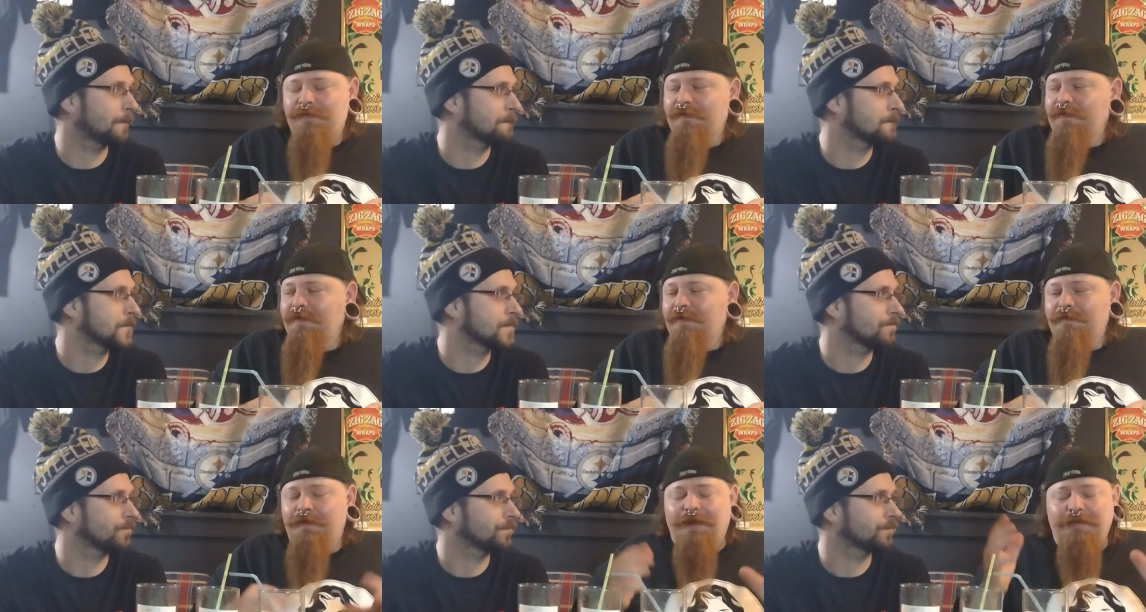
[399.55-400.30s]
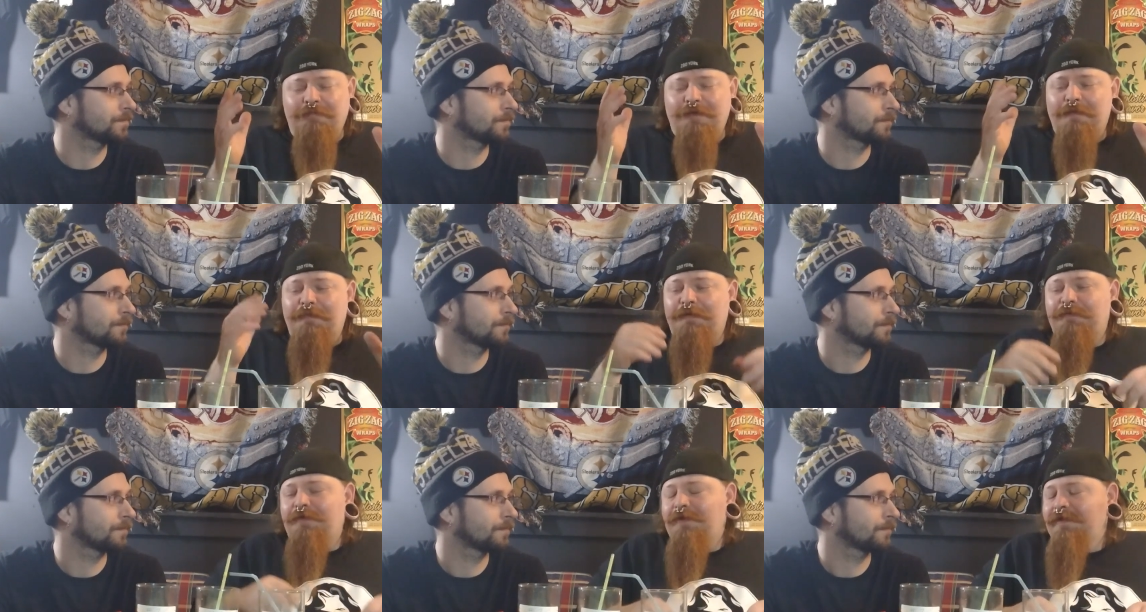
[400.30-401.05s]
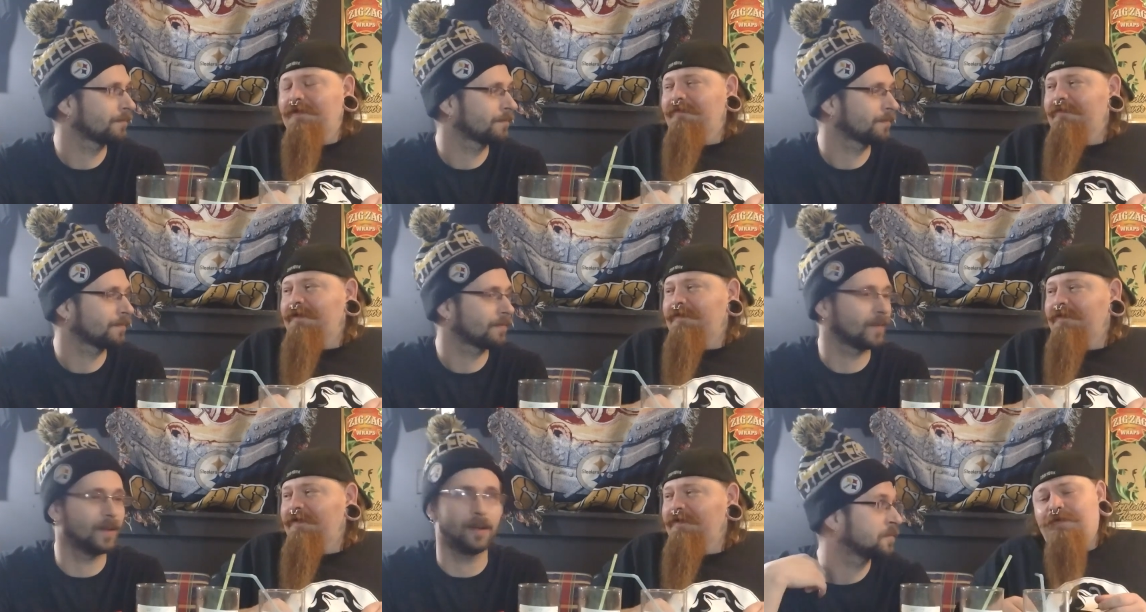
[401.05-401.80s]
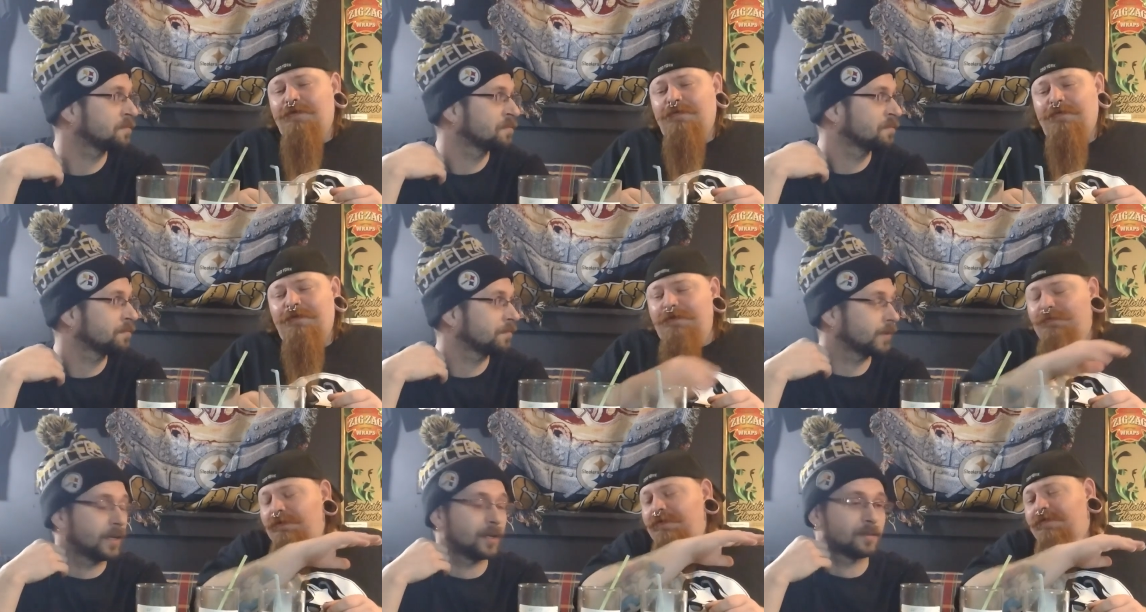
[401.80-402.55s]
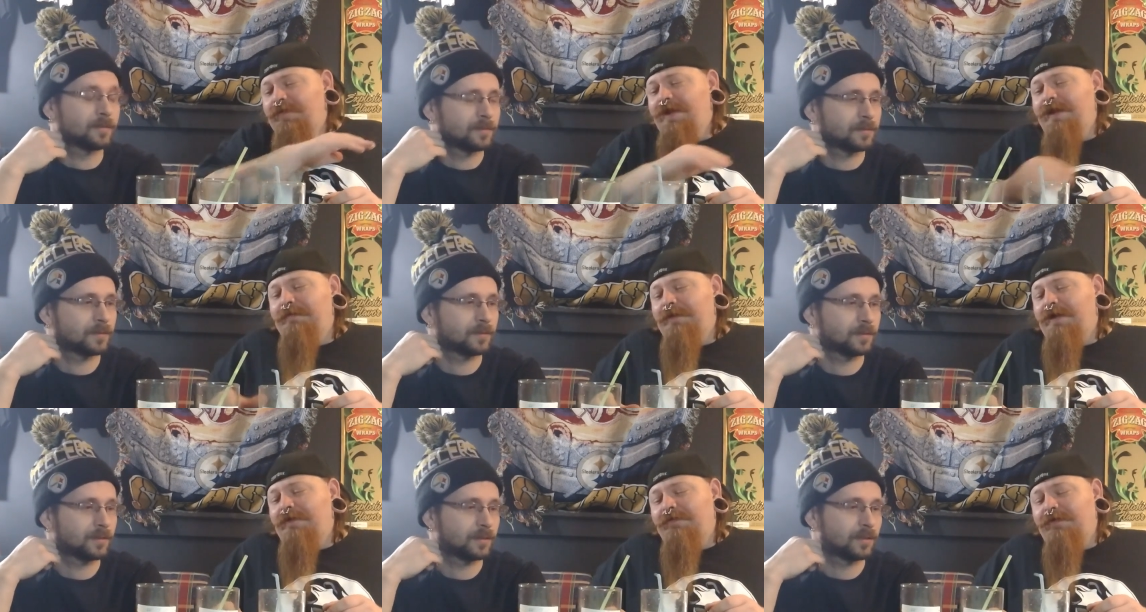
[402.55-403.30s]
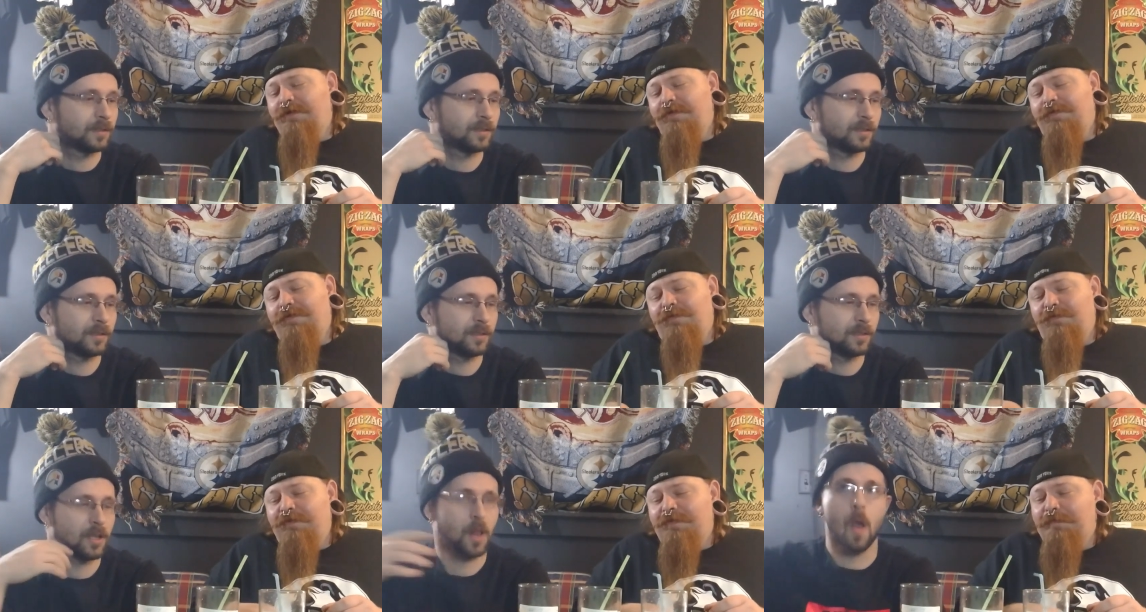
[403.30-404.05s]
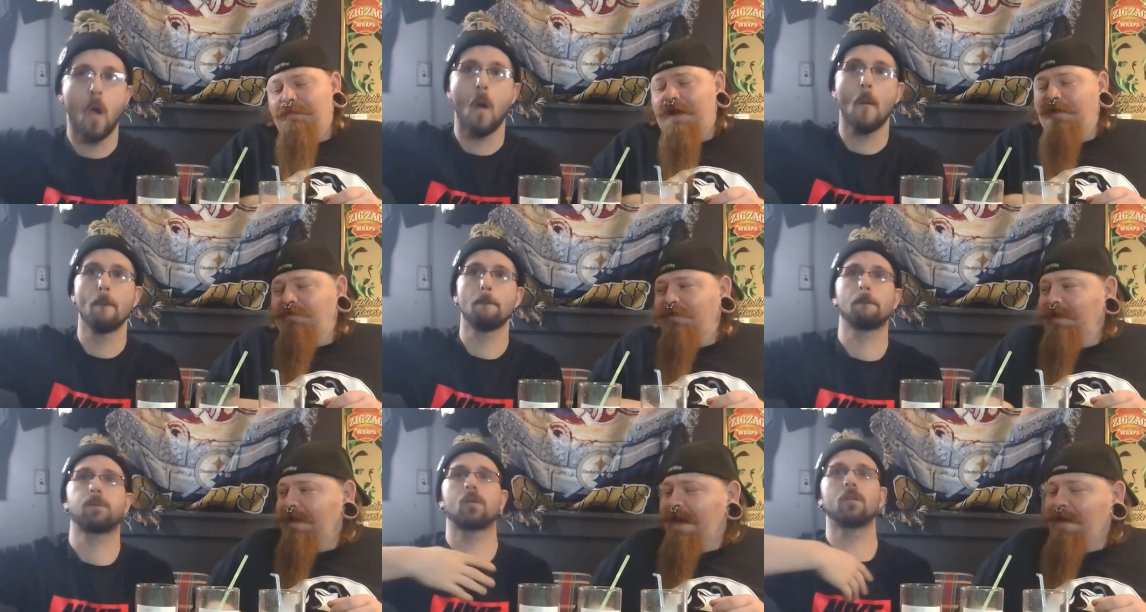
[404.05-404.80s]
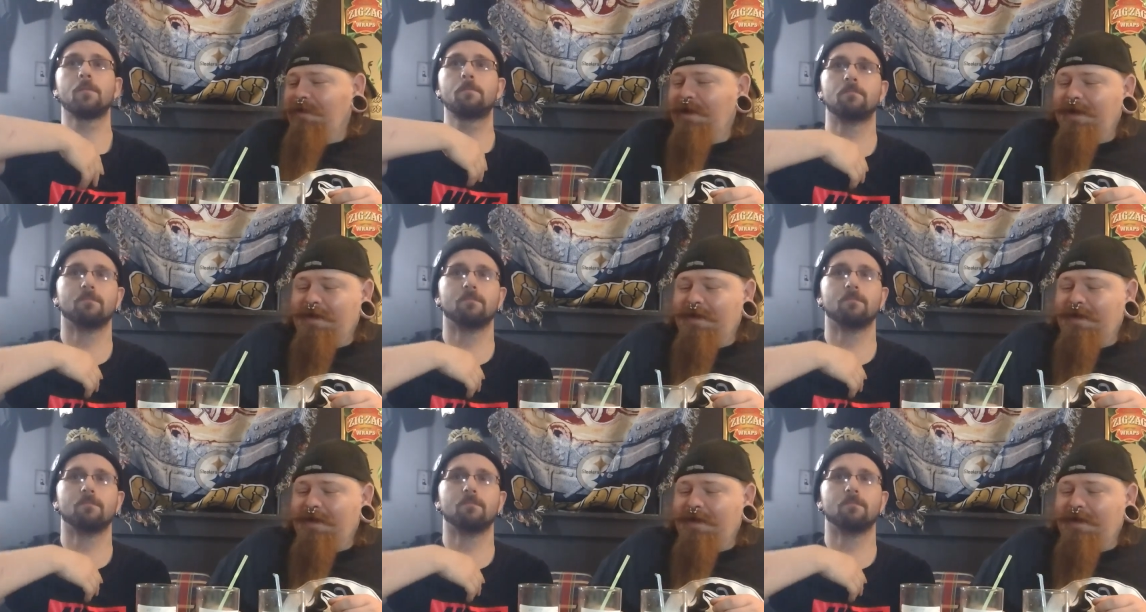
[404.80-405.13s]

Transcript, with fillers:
Speaker 1: We ain't even got Pepsi on this list, dude. I know. This yeah. one's not about those. This one's about generic.